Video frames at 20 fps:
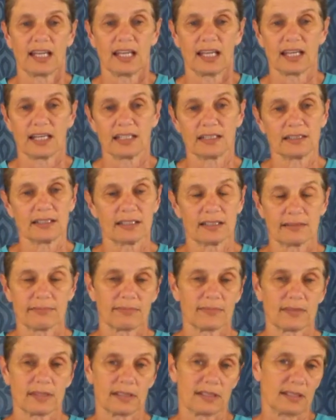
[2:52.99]

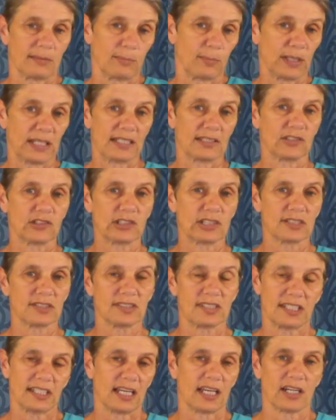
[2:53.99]
But it's
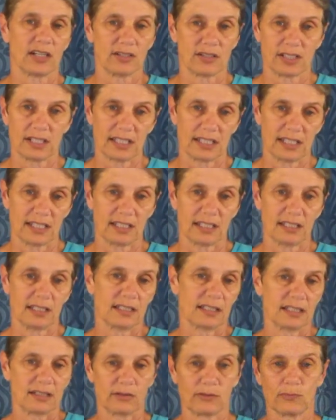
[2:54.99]
just inherent in